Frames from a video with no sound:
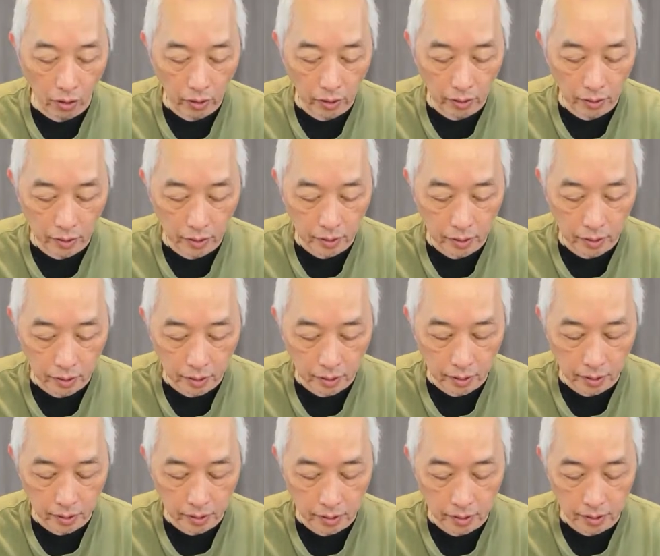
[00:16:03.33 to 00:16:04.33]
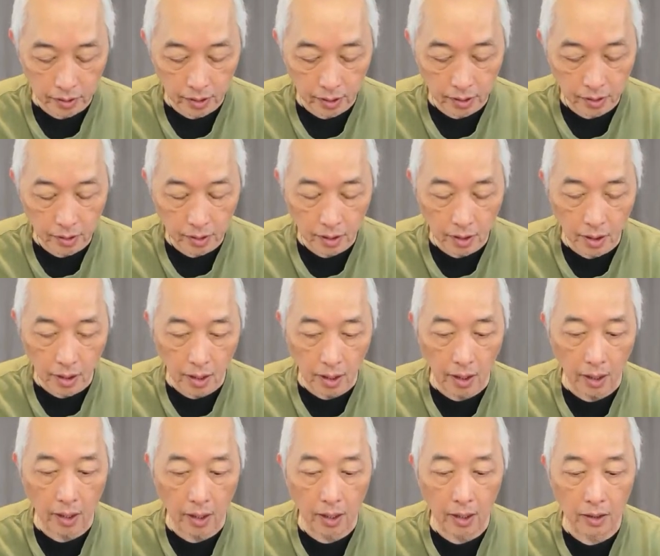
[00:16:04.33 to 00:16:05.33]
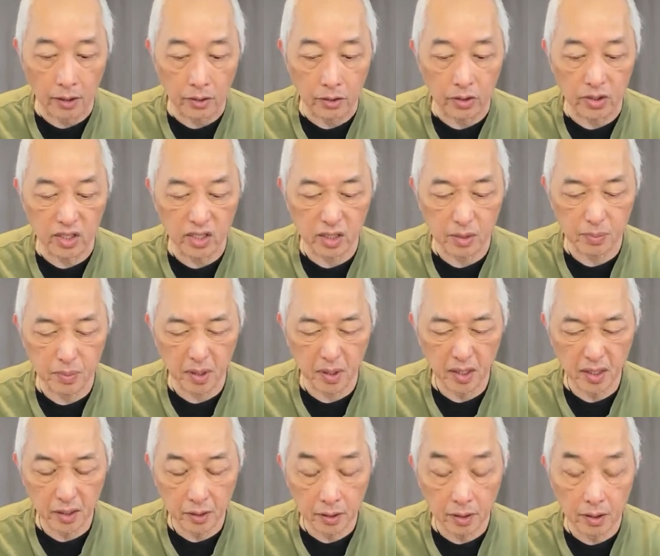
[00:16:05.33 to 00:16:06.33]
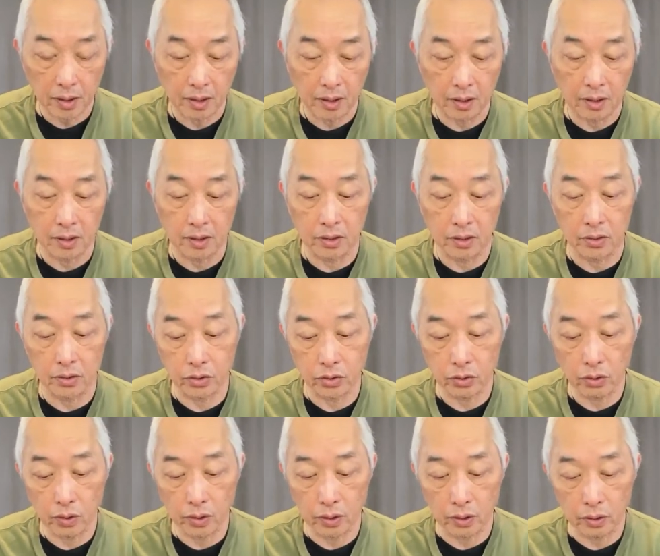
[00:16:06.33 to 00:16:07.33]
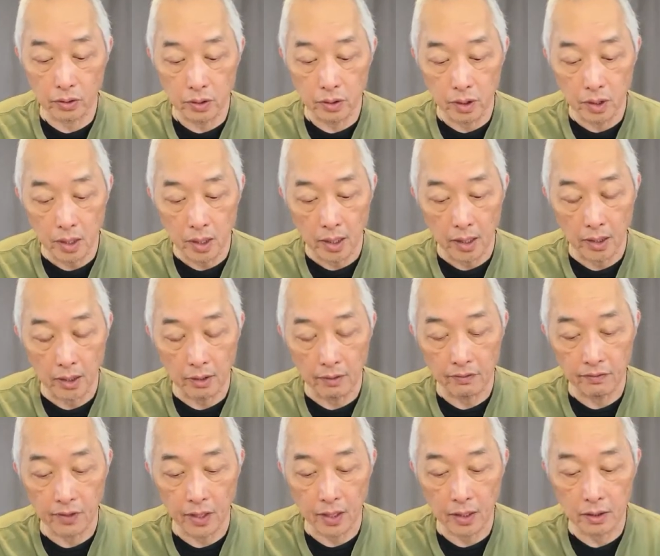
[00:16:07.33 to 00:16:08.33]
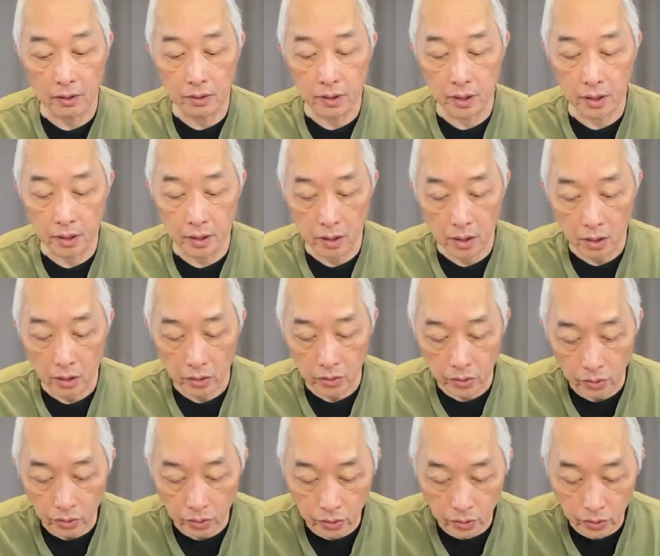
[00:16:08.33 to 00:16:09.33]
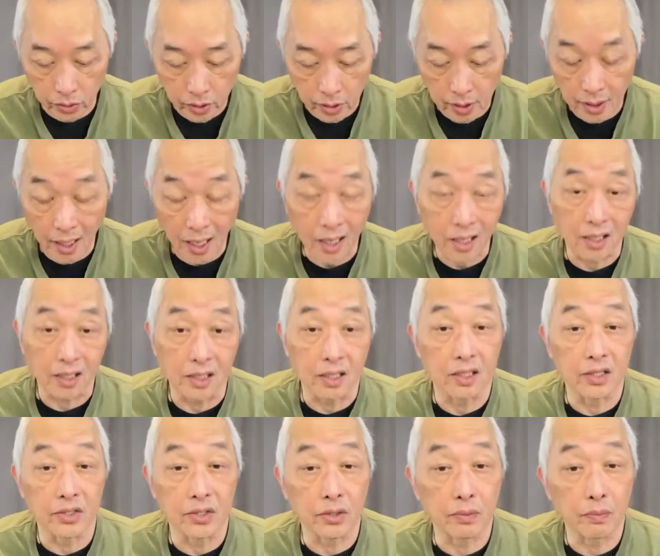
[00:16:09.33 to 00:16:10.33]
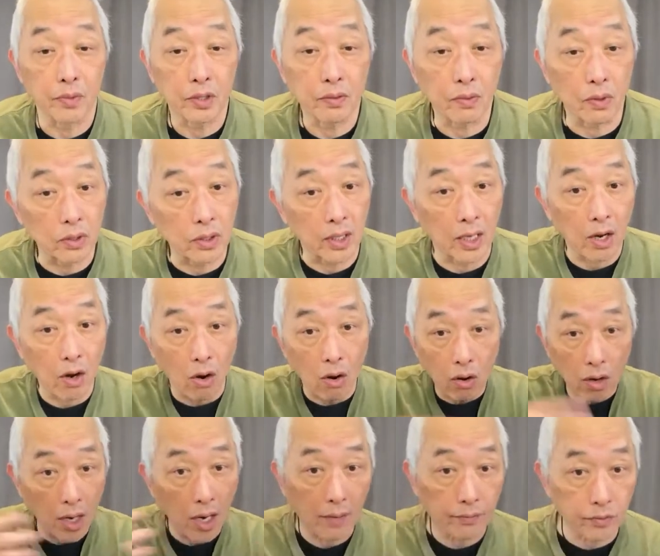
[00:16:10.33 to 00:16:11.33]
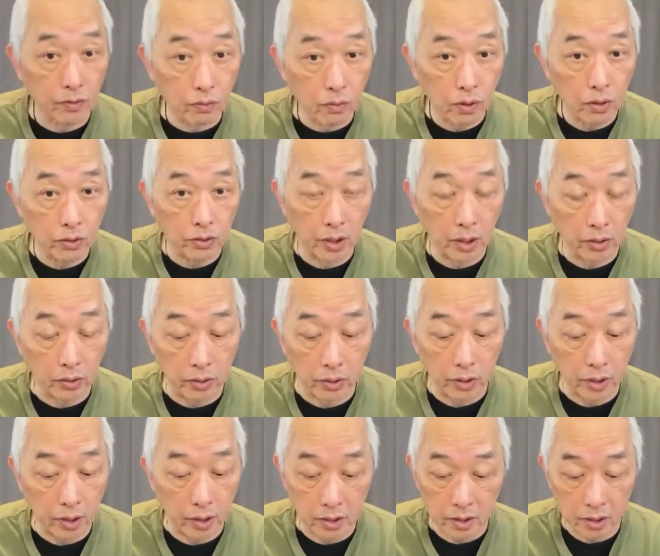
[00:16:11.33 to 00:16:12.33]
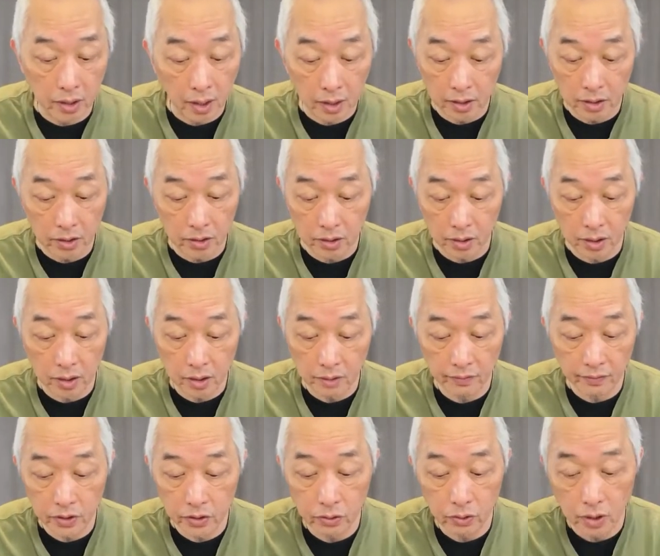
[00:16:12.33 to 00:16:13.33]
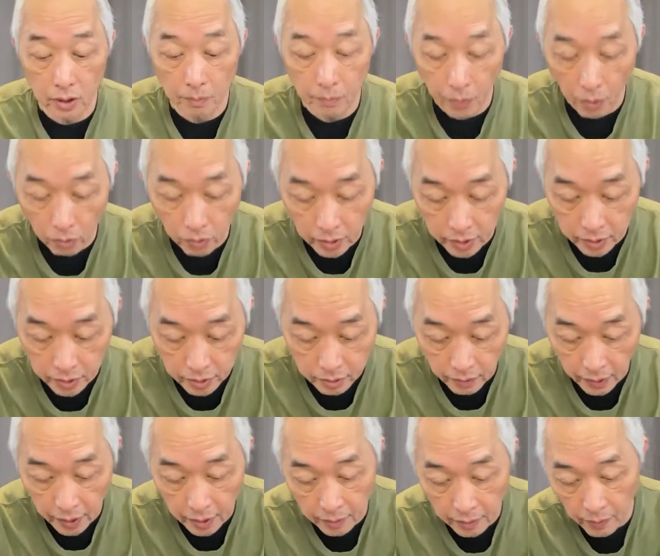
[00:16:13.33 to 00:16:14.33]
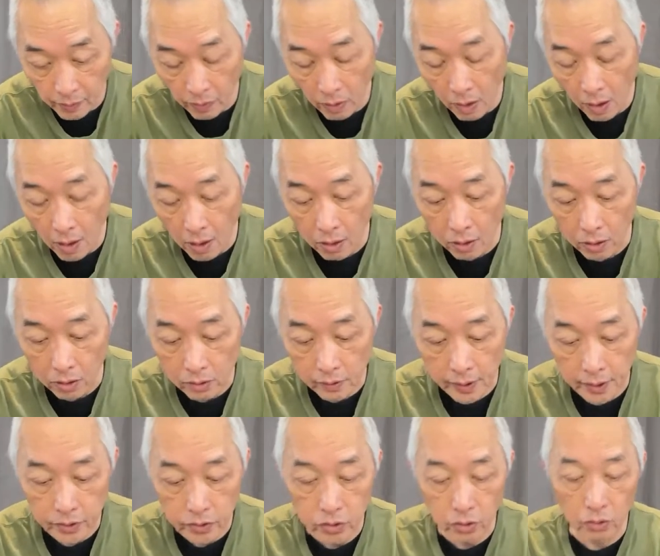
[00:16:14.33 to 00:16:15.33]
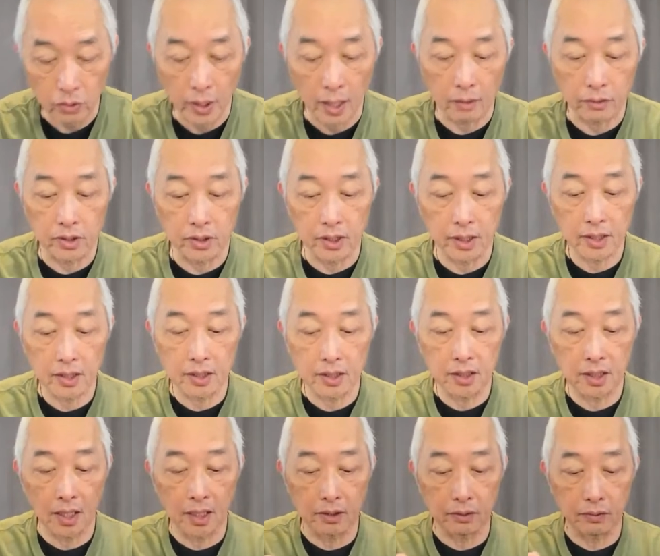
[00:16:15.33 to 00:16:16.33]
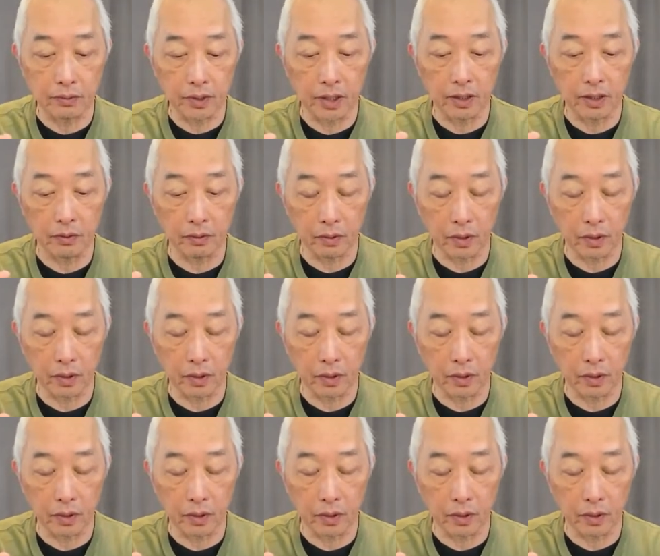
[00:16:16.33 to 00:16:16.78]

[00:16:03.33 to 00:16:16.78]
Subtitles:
is the sun, and your splint is your soil, and then finally your lung is your mineral. They all have to work together. It's not just individual components, right? All right. So now this exercise really